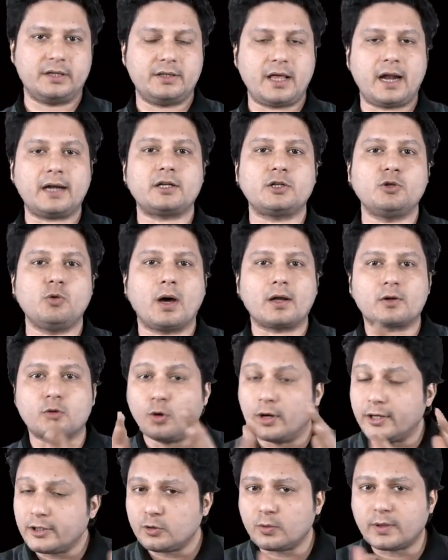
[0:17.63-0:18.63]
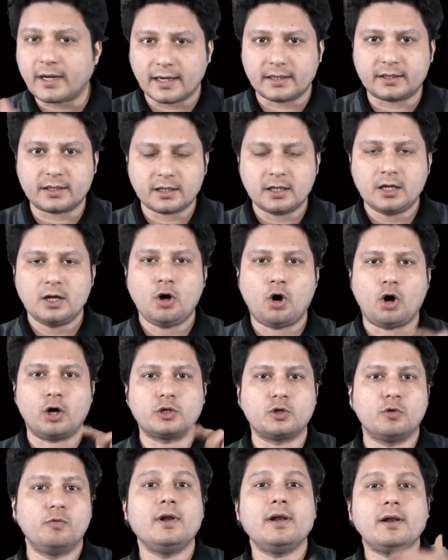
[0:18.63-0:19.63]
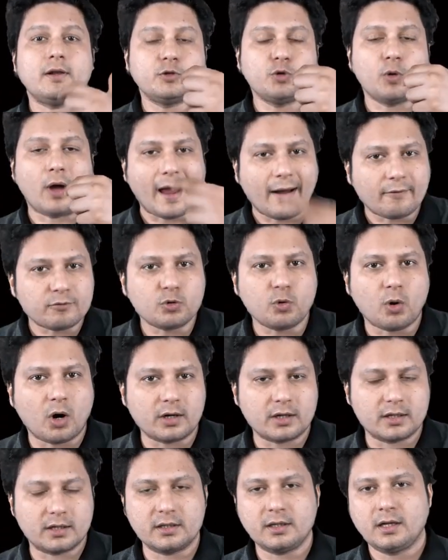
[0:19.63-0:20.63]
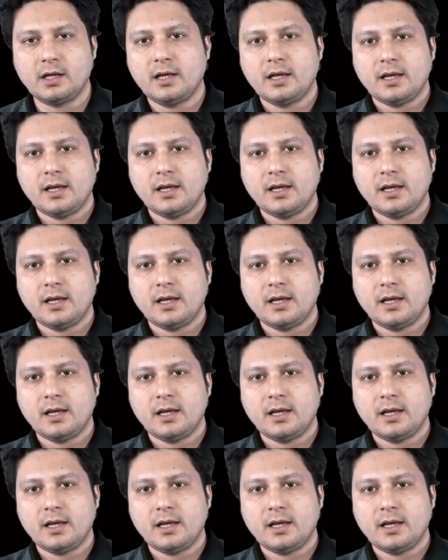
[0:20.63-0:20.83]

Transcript: that you are going to get, or you have to order,